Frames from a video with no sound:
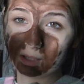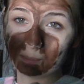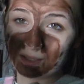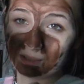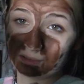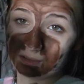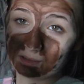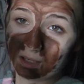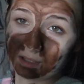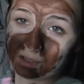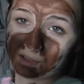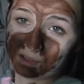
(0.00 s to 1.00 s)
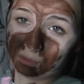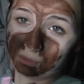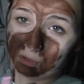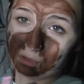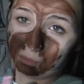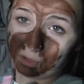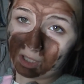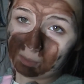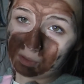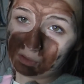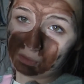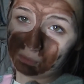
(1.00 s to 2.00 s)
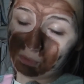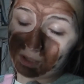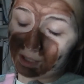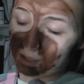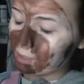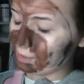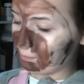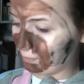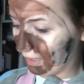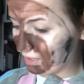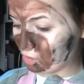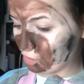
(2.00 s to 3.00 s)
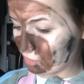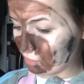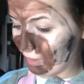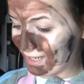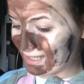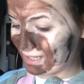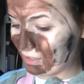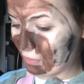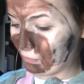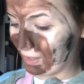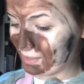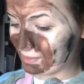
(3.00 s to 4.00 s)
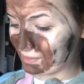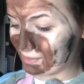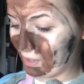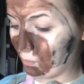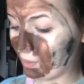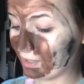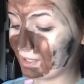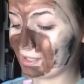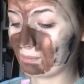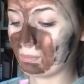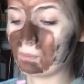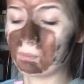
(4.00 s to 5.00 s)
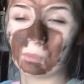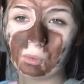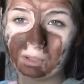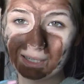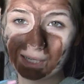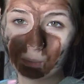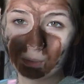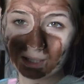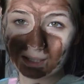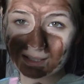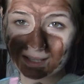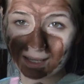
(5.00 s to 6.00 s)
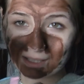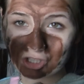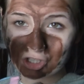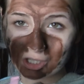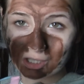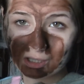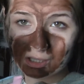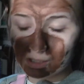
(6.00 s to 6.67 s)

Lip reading: I mean, it does still look really beautiful there, but it's just not as in your face as that one, and it's a bit more liquidy in texture.